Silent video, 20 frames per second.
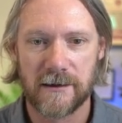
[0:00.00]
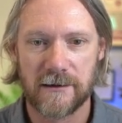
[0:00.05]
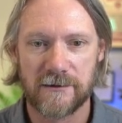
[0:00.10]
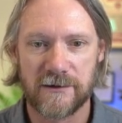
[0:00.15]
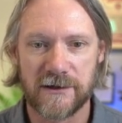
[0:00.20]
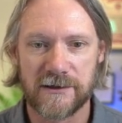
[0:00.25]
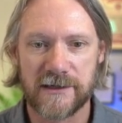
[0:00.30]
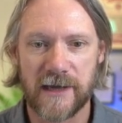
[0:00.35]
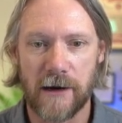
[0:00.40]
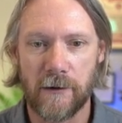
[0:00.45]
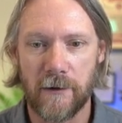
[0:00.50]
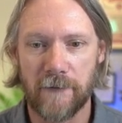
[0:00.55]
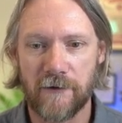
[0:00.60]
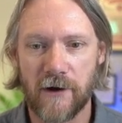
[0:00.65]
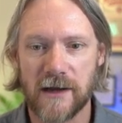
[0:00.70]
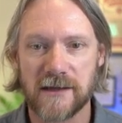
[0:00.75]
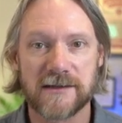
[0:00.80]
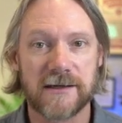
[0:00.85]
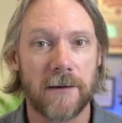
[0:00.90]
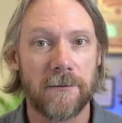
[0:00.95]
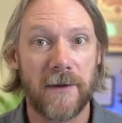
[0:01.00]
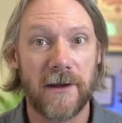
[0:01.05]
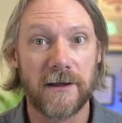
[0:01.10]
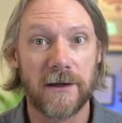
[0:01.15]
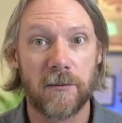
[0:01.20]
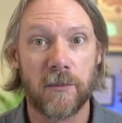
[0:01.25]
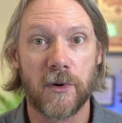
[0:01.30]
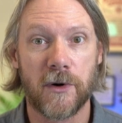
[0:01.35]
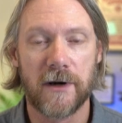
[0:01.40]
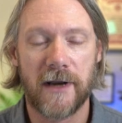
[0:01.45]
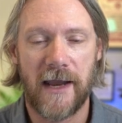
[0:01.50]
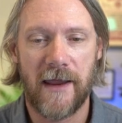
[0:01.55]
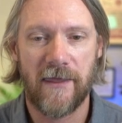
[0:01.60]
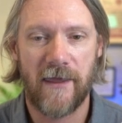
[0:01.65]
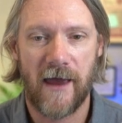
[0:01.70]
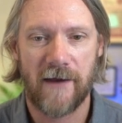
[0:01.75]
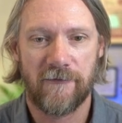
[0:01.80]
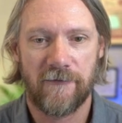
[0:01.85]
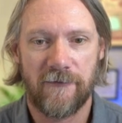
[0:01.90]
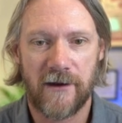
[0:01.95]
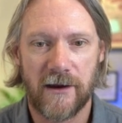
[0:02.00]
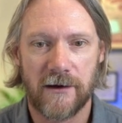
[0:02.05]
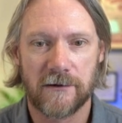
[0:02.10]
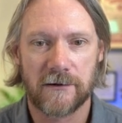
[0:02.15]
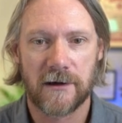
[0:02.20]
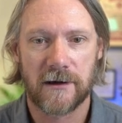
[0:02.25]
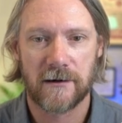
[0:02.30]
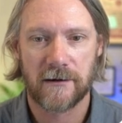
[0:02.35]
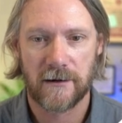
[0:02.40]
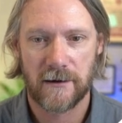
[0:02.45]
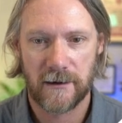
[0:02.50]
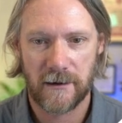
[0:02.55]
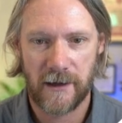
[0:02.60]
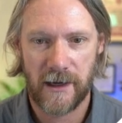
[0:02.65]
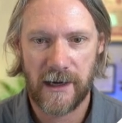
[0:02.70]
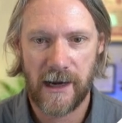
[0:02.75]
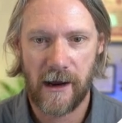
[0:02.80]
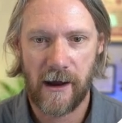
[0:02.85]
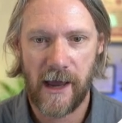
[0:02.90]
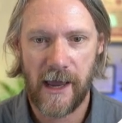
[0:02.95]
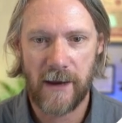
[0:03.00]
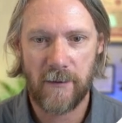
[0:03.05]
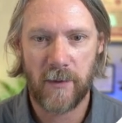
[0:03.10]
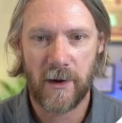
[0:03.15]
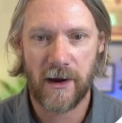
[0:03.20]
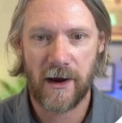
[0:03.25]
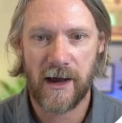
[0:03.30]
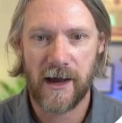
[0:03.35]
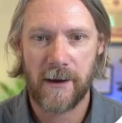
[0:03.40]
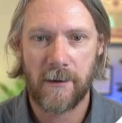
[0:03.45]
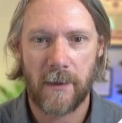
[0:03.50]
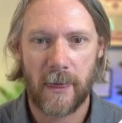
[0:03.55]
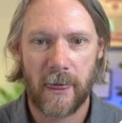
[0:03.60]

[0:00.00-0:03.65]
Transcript: just so we've got something to put in that field in our API.